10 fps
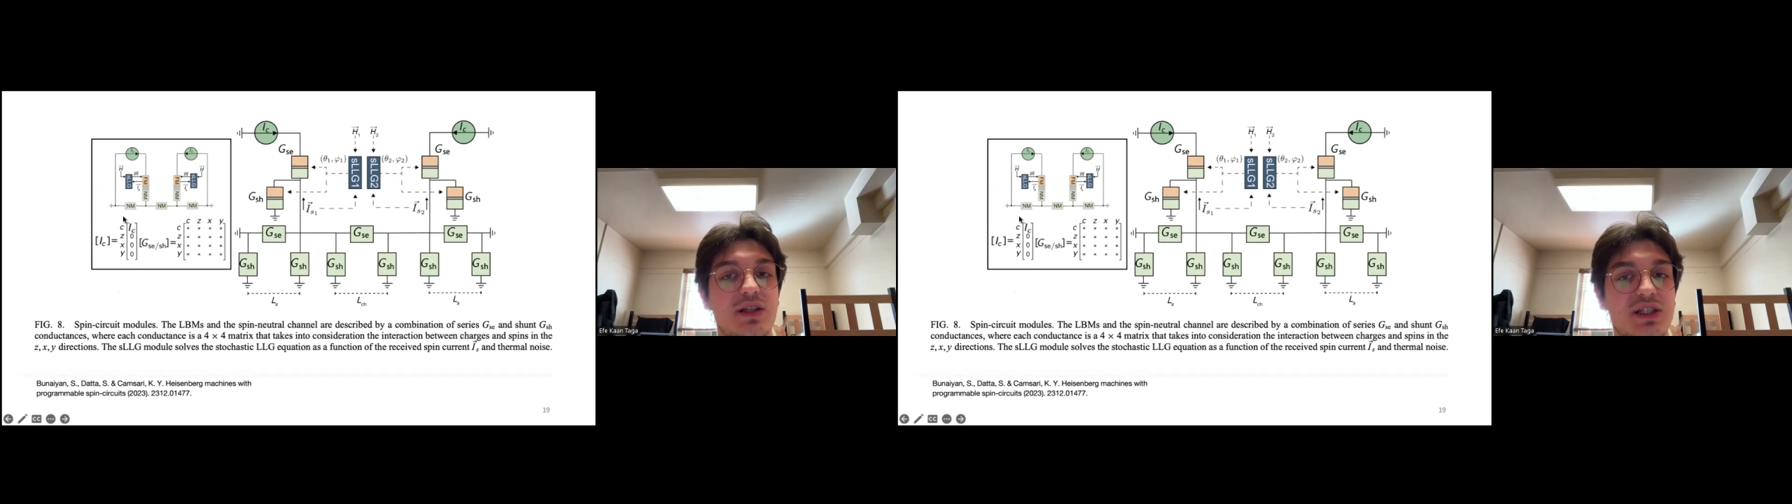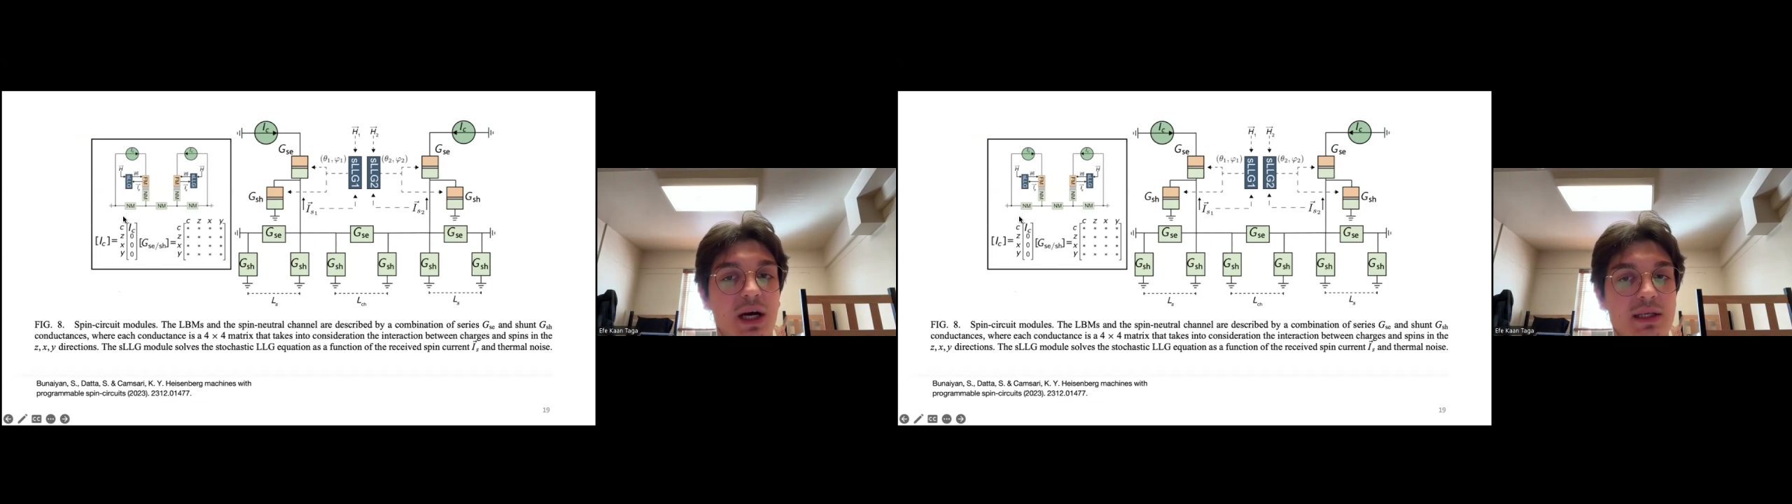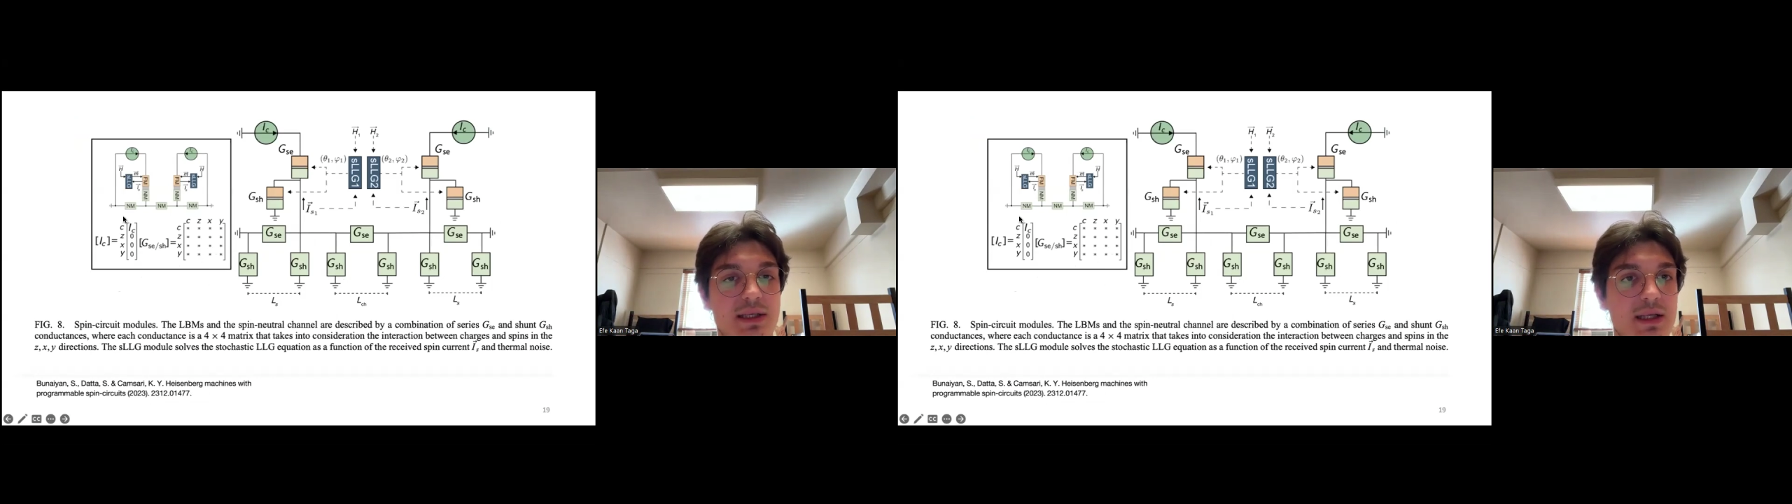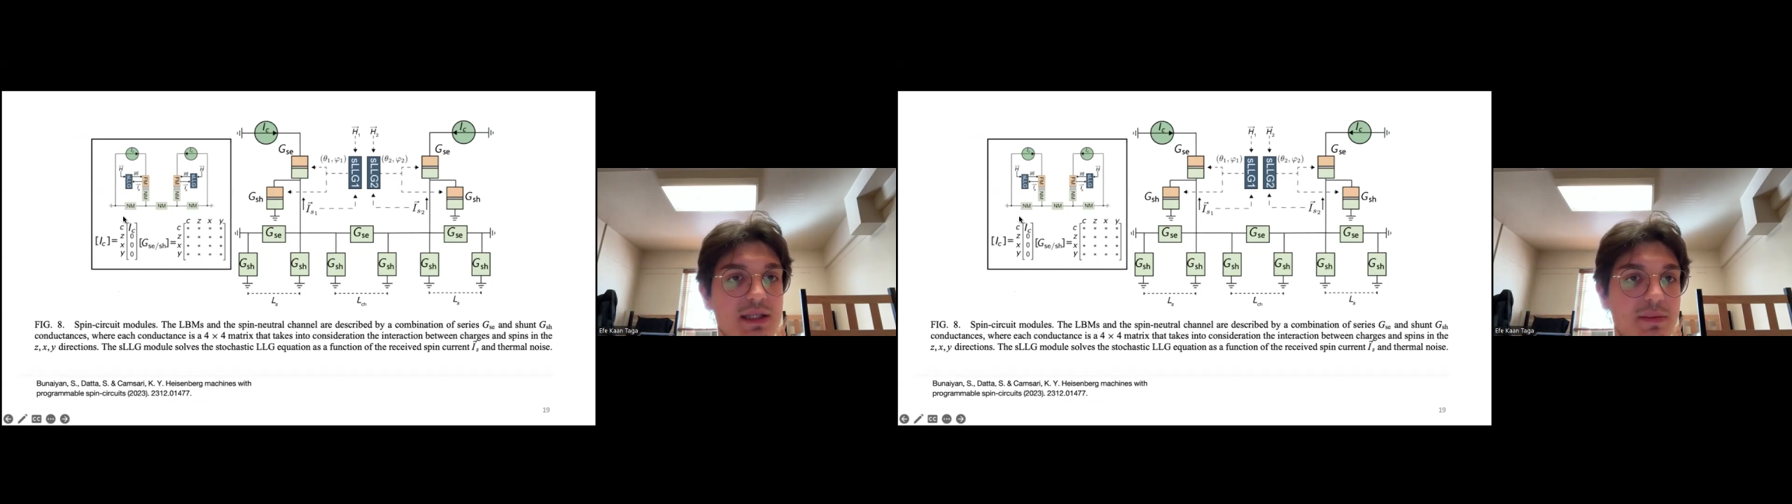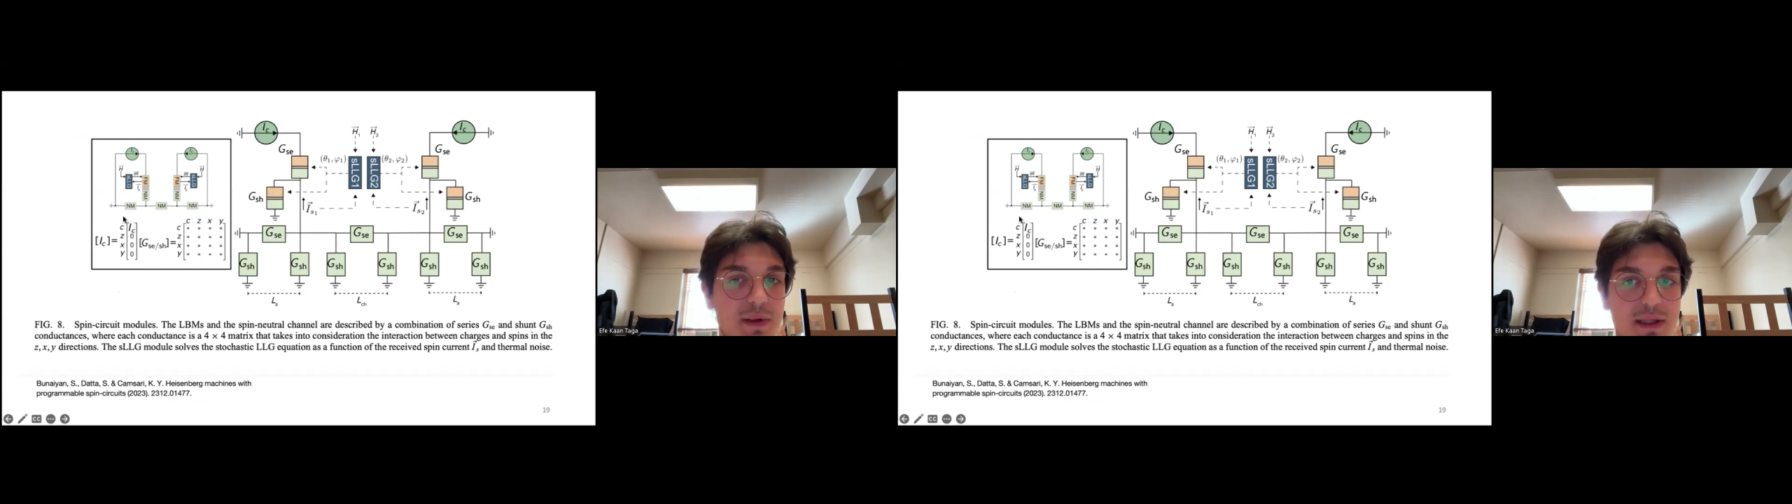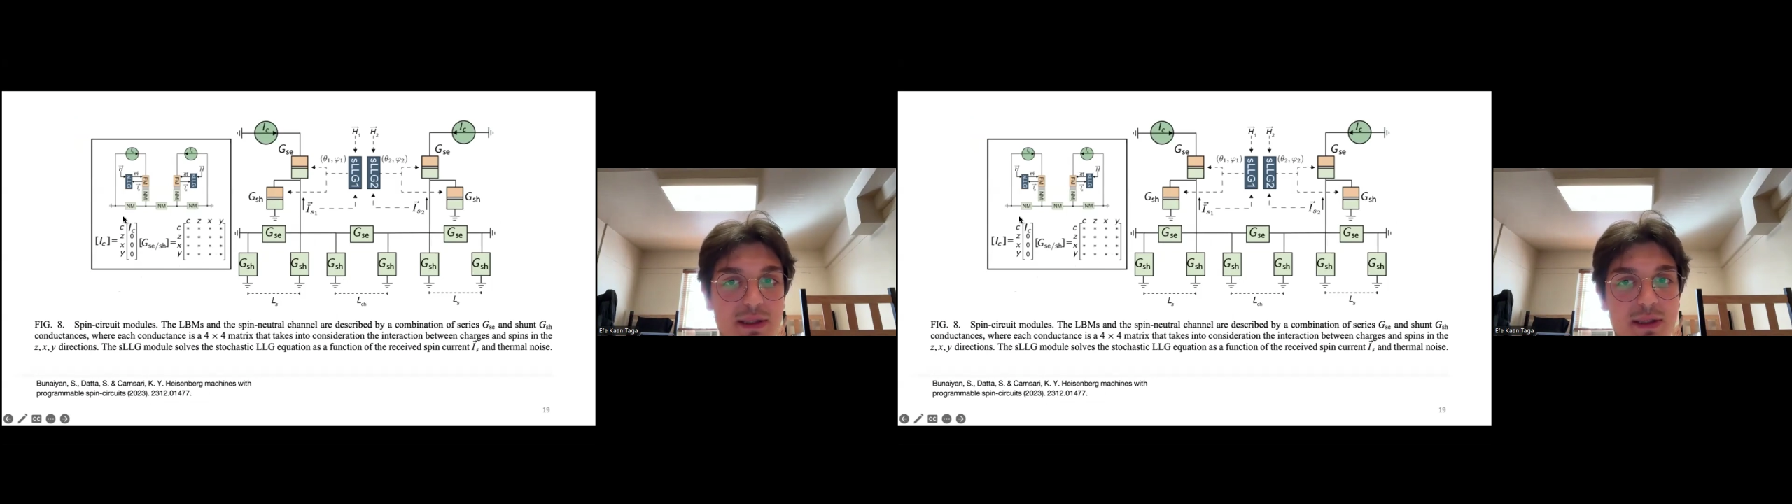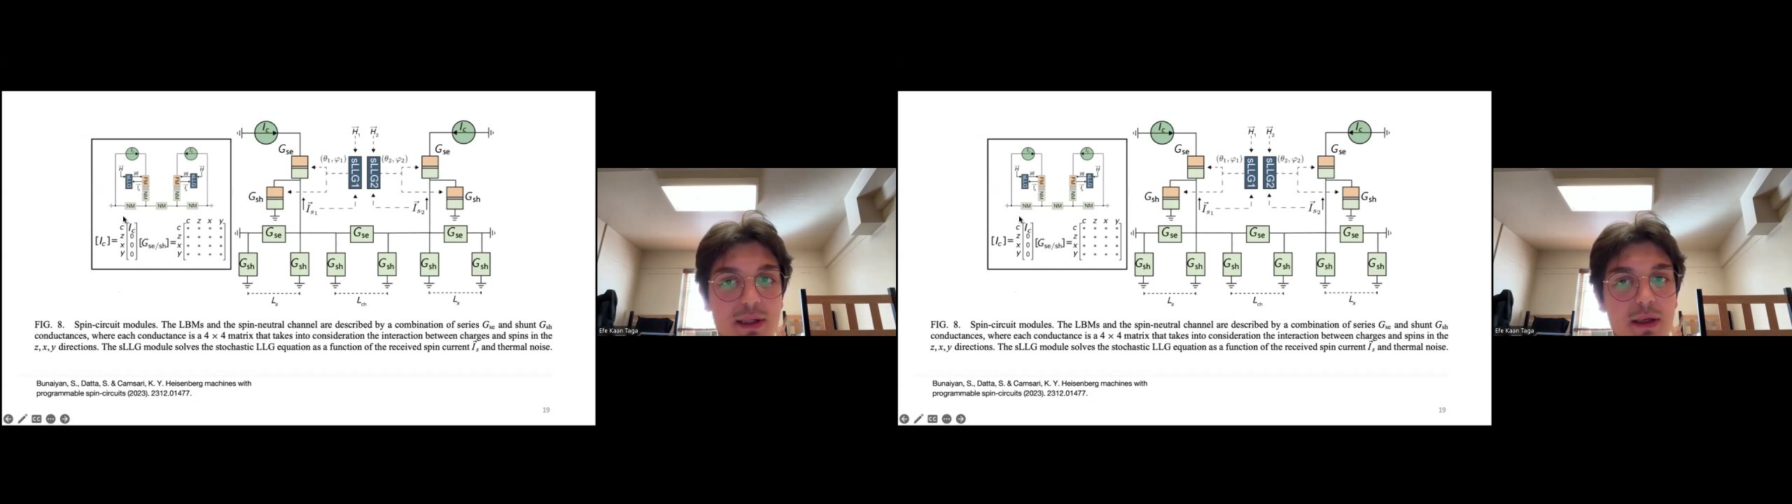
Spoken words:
charges and spins